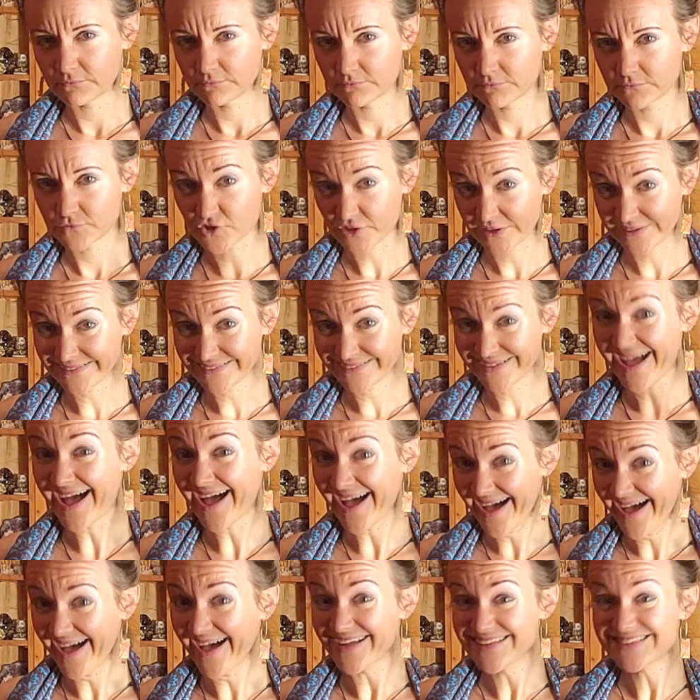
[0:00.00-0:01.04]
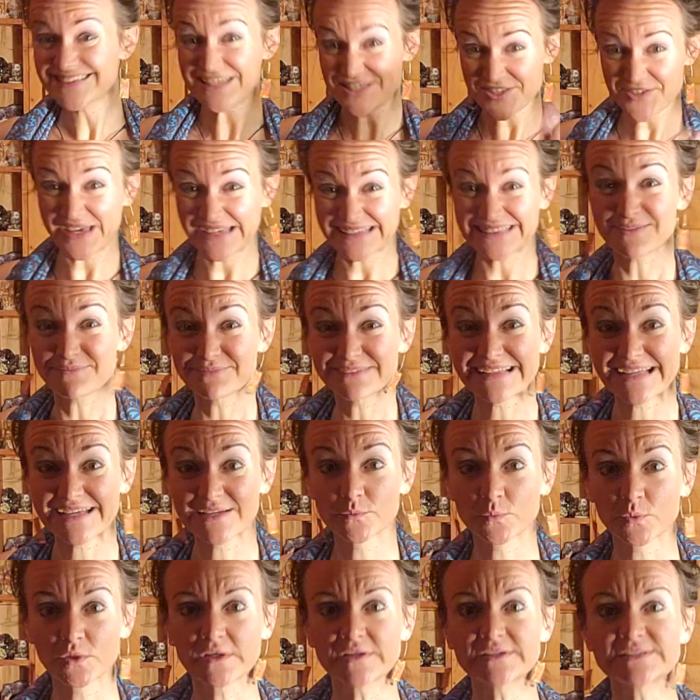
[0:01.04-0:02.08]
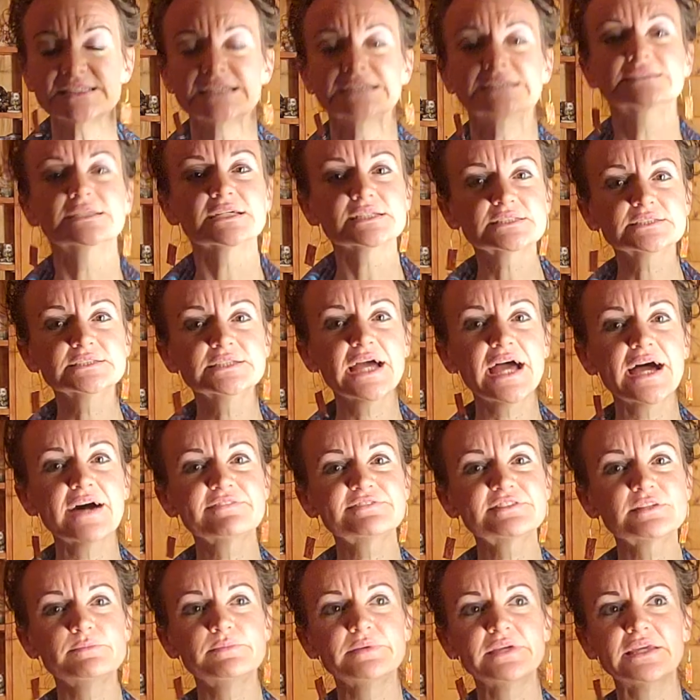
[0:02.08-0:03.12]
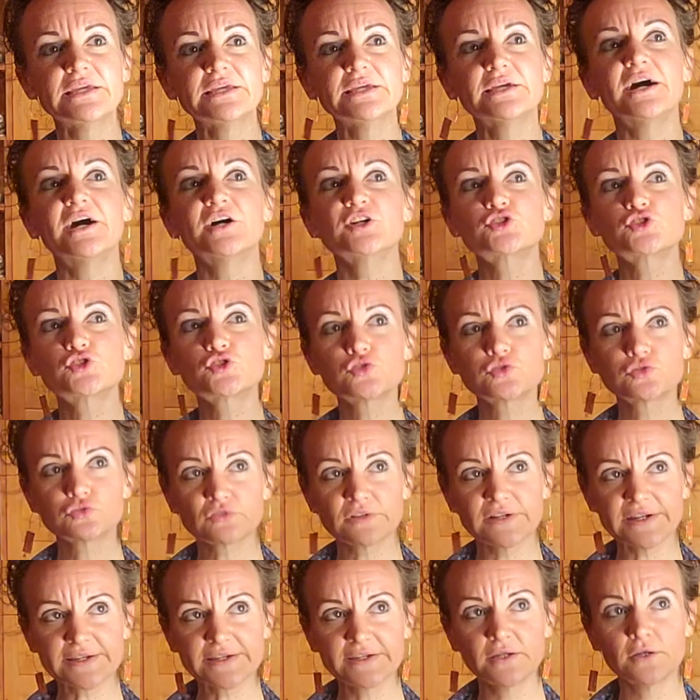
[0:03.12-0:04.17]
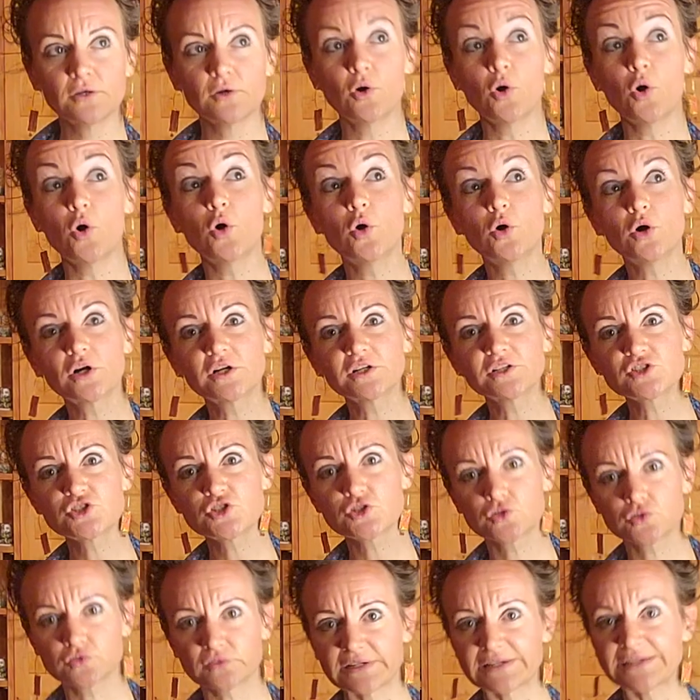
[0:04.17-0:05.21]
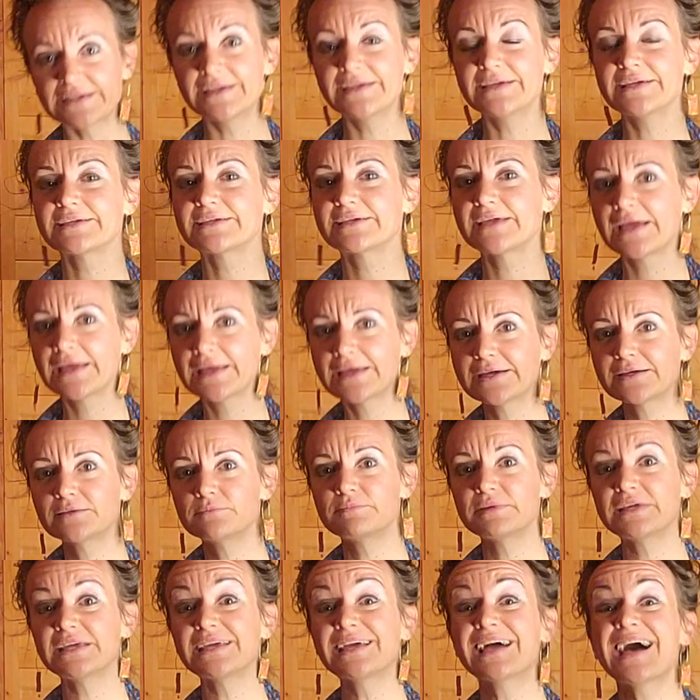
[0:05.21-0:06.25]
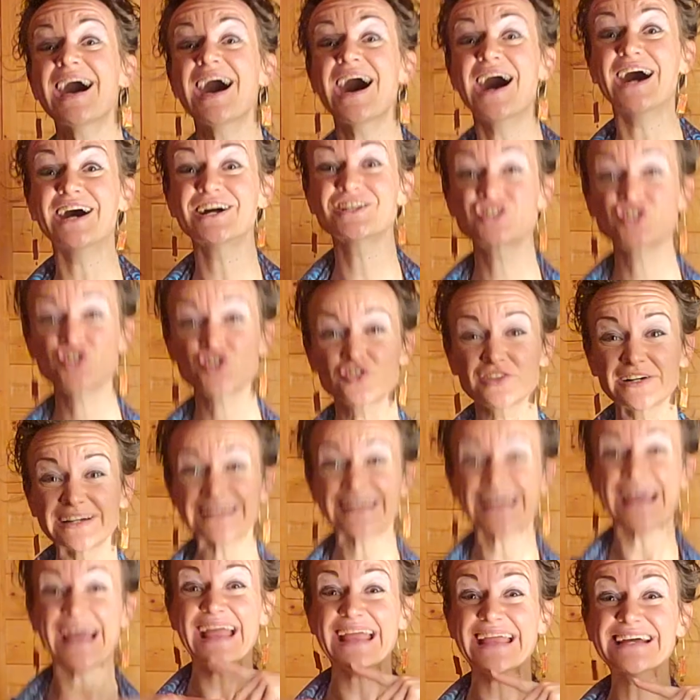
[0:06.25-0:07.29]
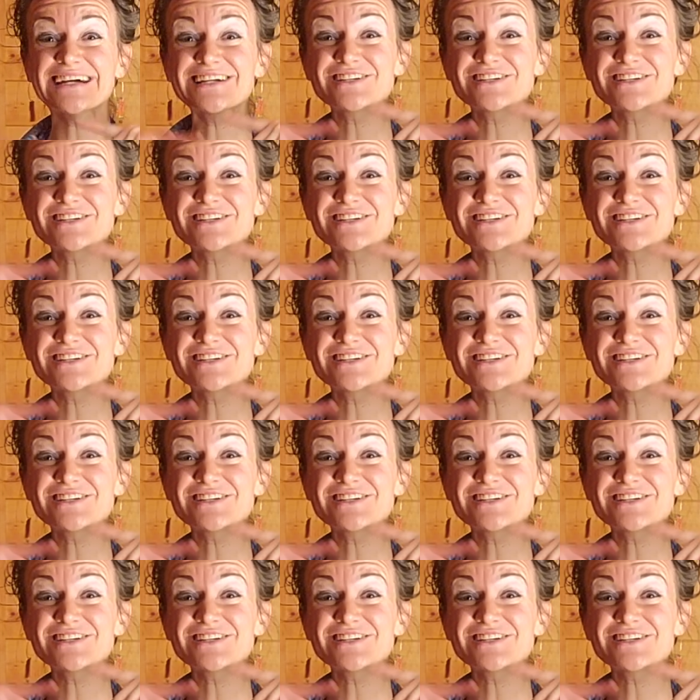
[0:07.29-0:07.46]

Treat? Haha. Did you get the planned words? It doesn't have to be a trick or treat. It can be a trick and